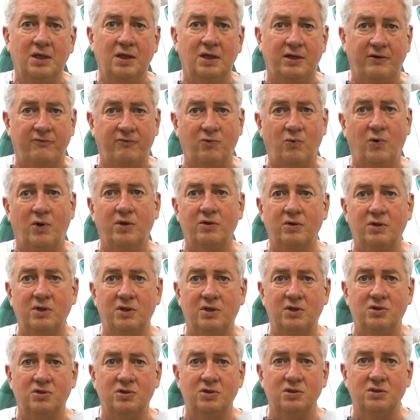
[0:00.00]
Given the weather
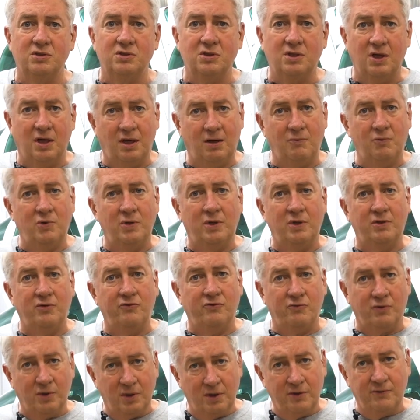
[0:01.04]
conditions, calm
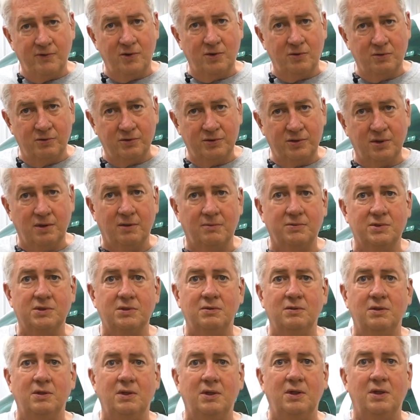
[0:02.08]
winds, relatively cool temps,
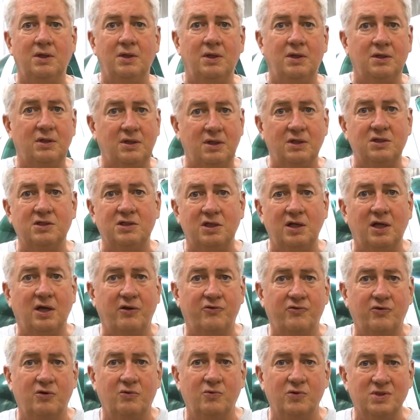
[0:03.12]
density
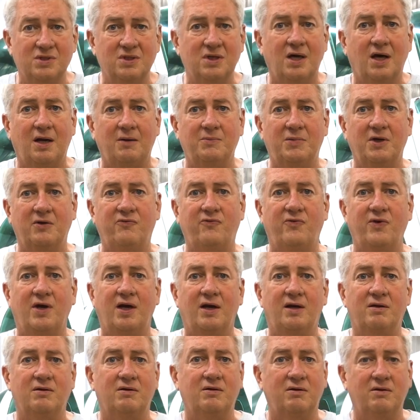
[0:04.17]
altitude was not a big
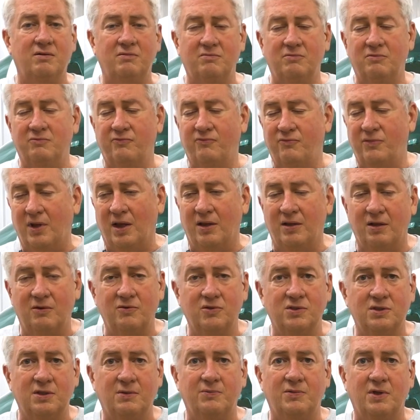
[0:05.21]
factor, and I think it
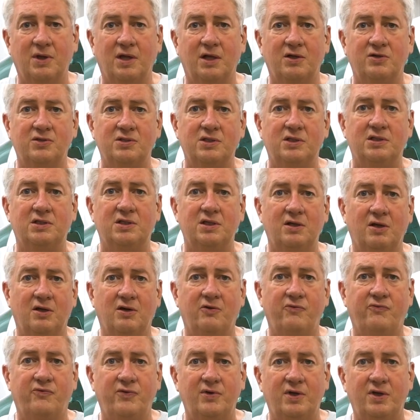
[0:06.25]
was something like
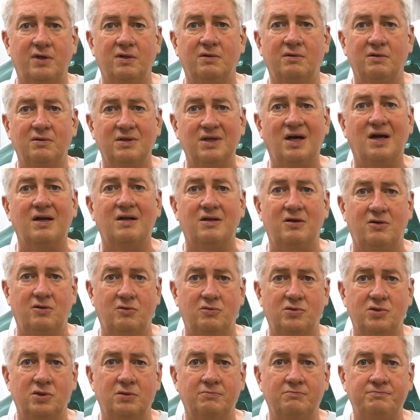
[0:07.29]
1,600 feet, not
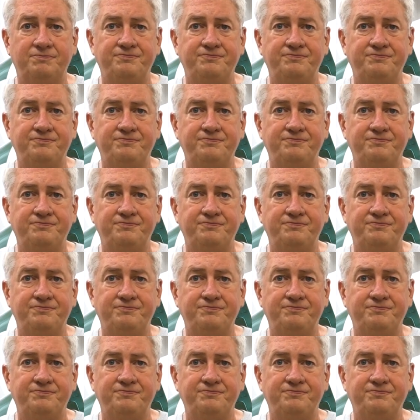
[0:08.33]
huge.